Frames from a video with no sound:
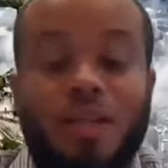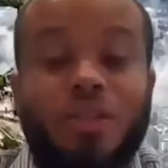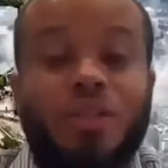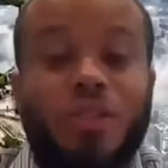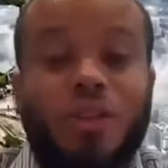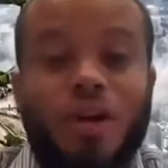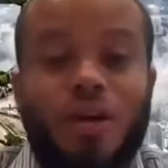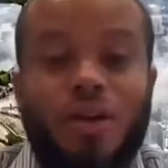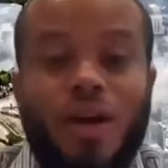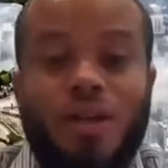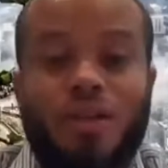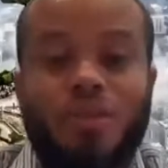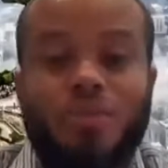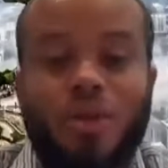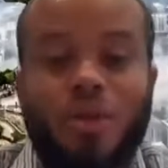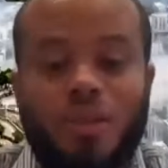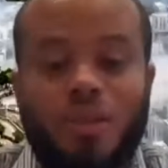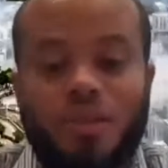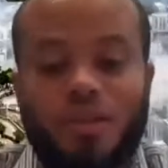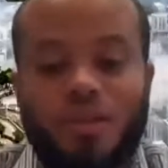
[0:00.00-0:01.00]
India at the
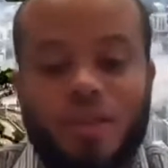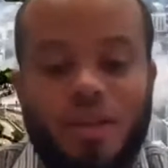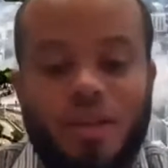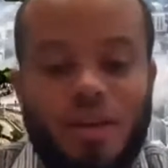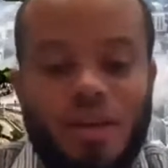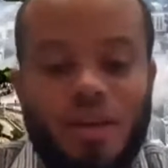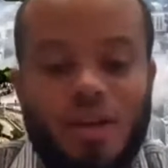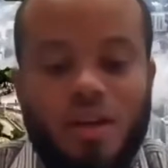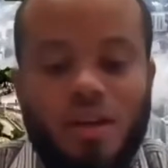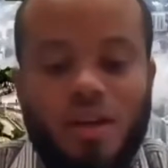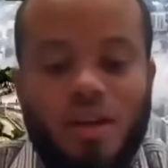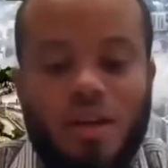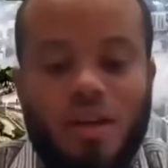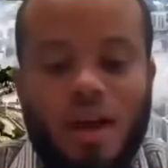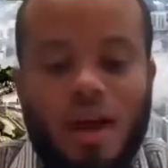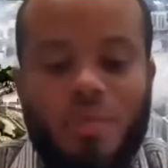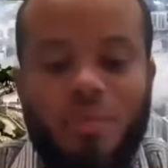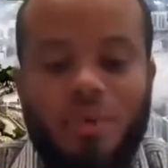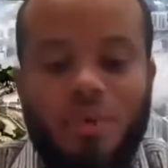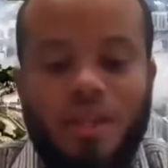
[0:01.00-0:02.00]
moment.
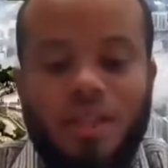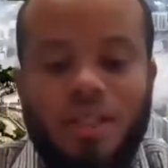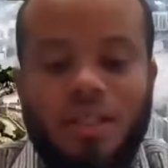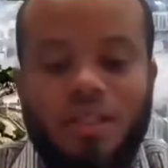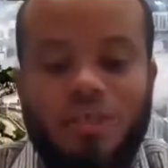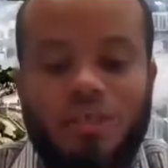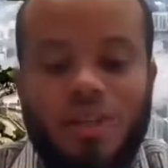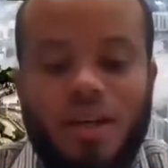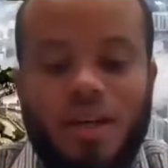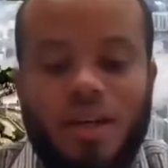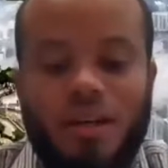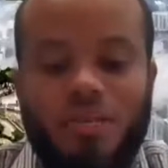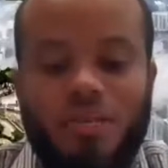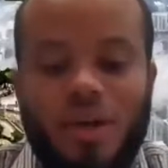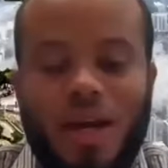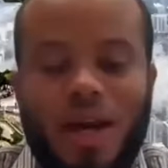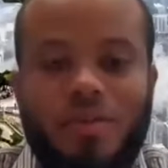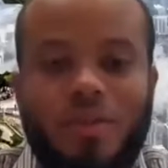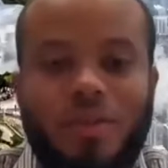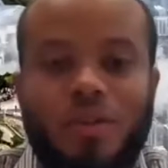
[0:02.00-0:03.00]
I believe
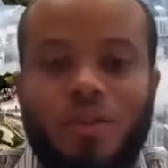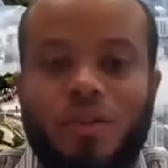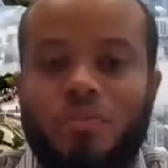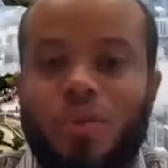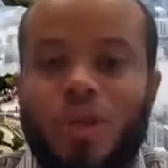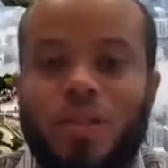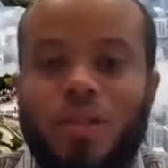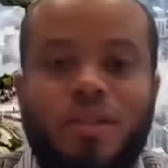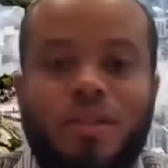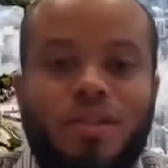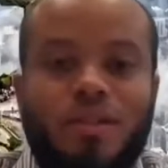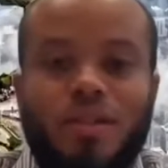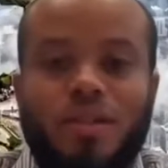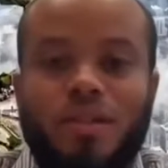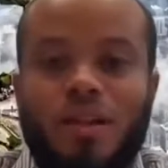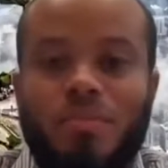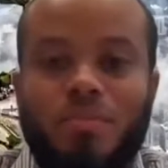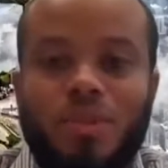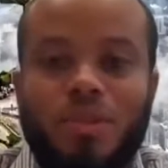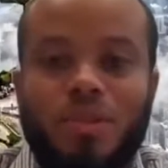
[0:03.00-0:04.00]
we're having
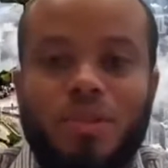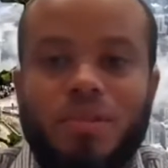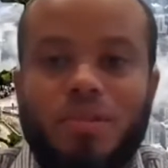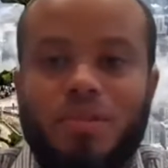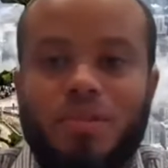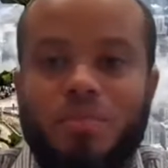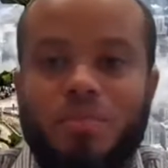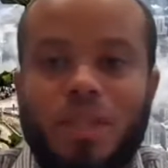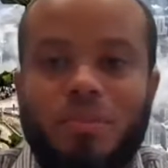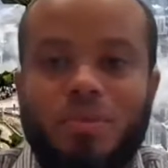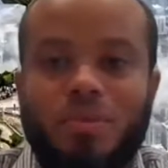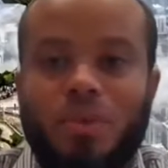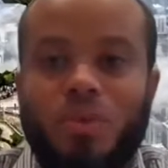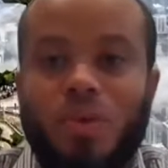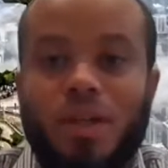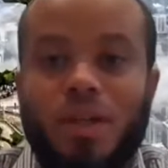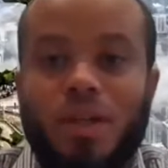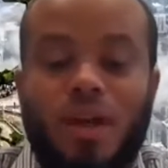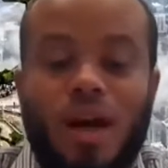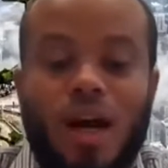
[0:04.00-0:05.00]
unprecedented numbers of people
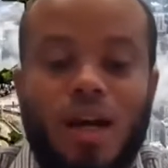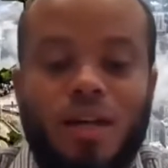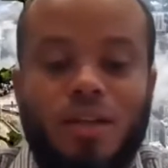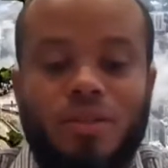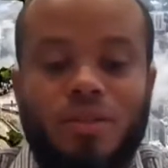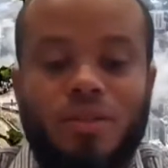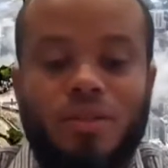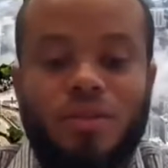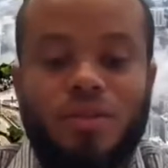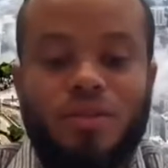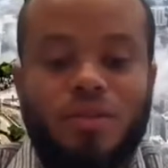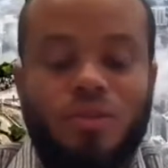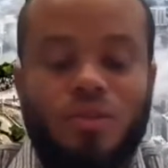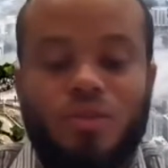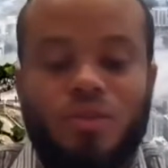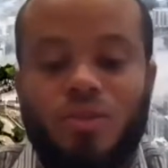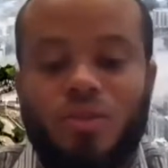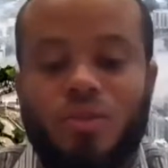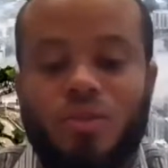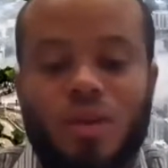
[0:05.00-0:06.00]
who are dying due
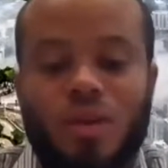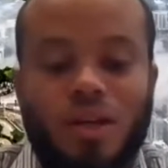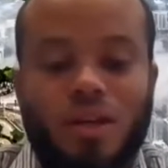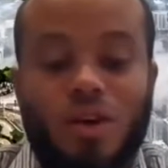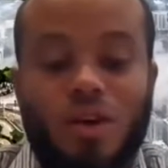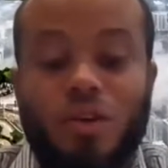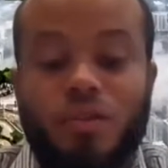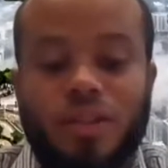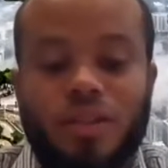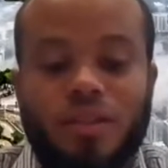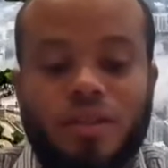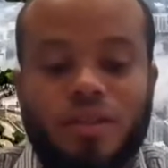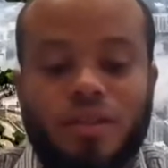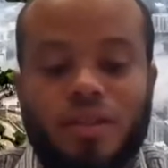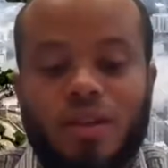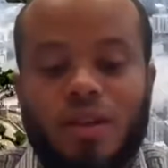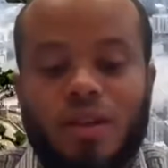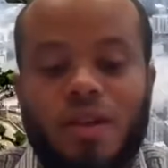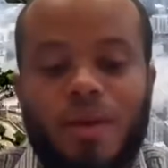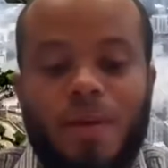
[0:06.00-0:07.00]
to COVID.
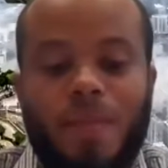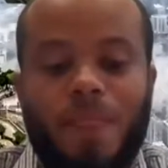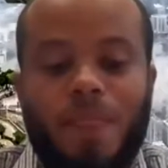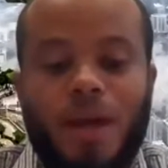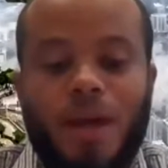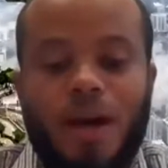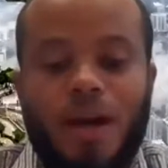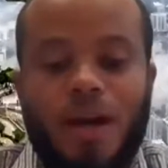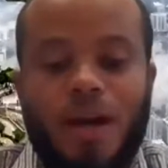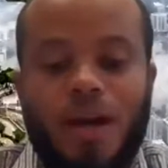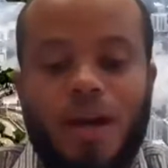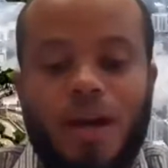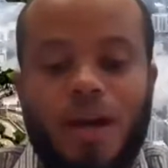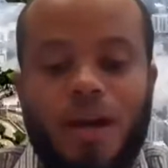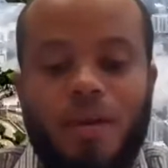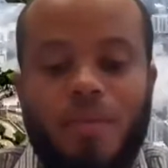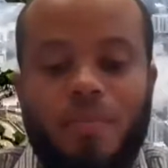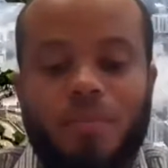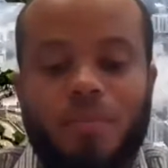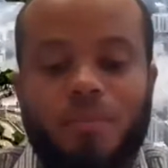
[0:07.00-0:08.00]

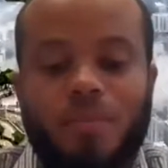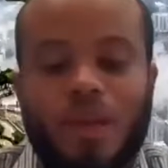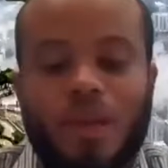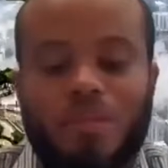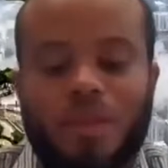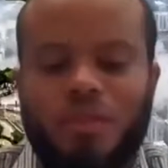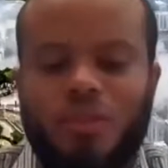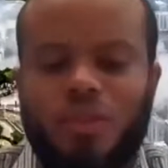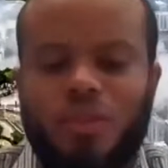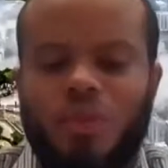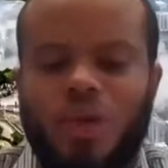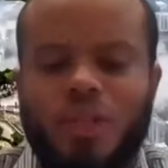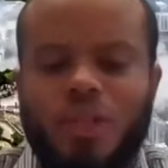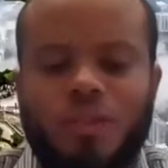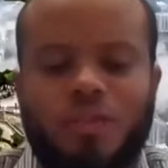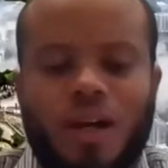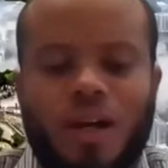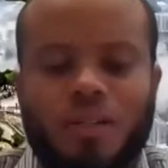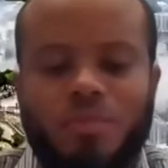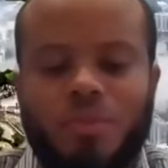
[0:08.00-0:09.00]
I believe
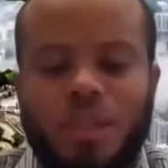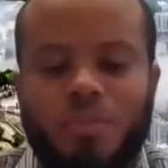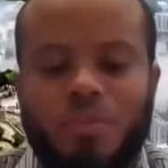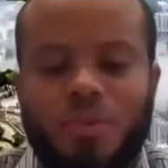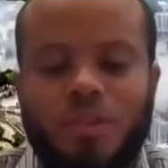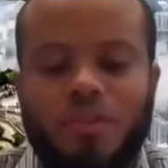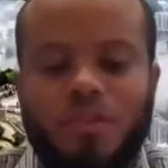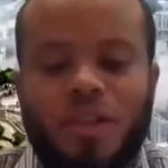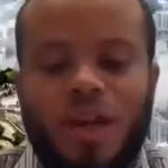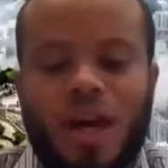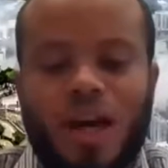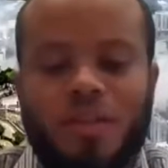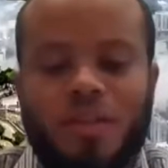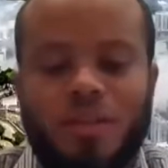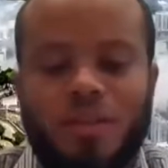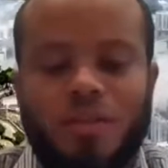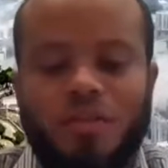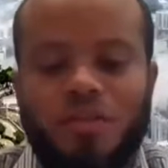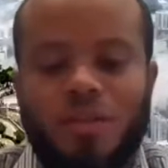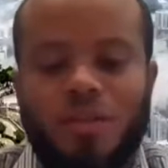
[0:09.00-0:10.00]
200,000 people have died
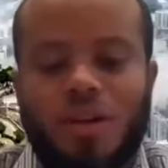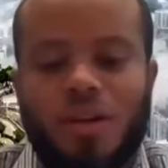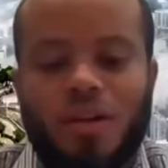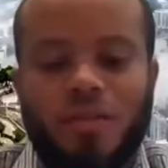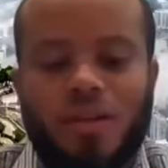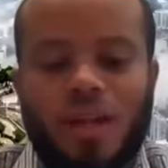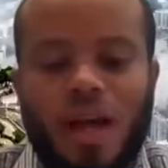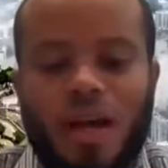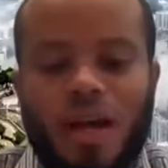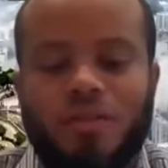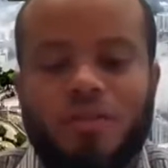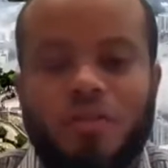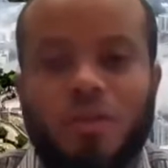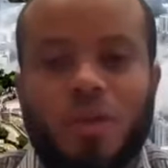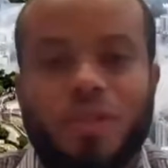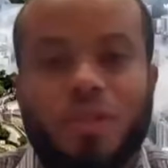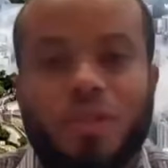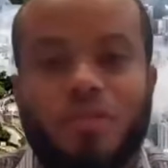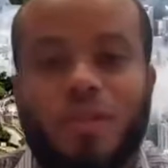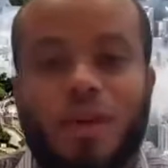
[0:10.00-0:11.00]
so far and
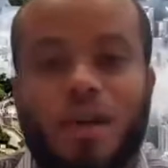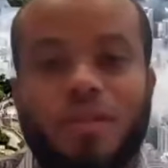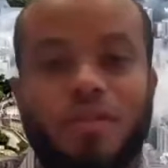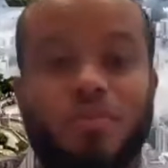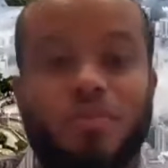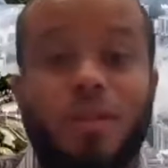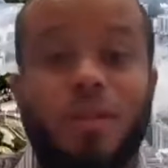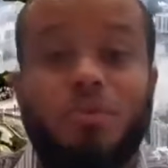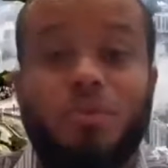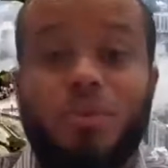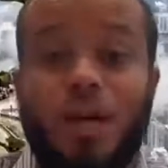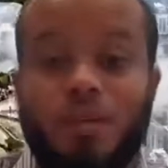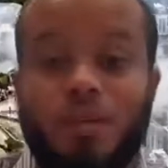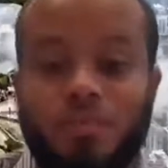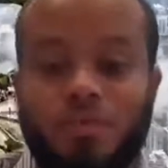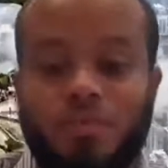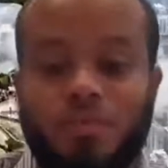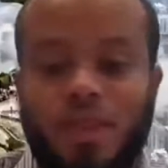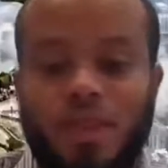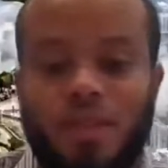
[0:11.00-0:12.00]
400,000 people
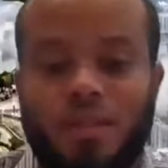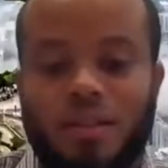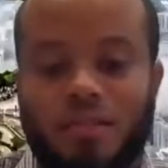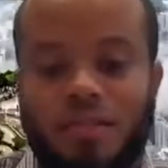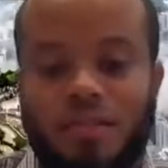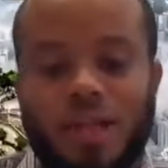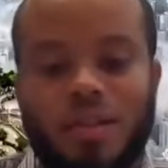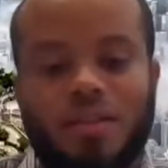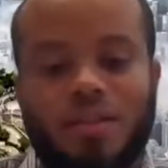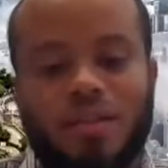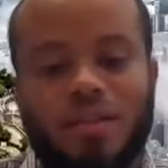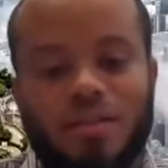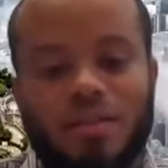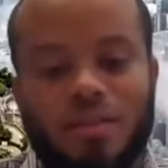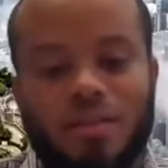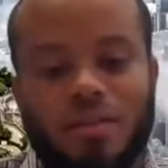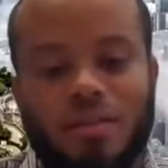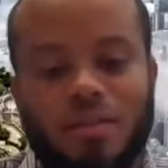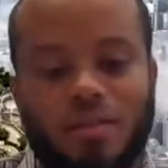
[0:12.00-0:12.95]
have been infected.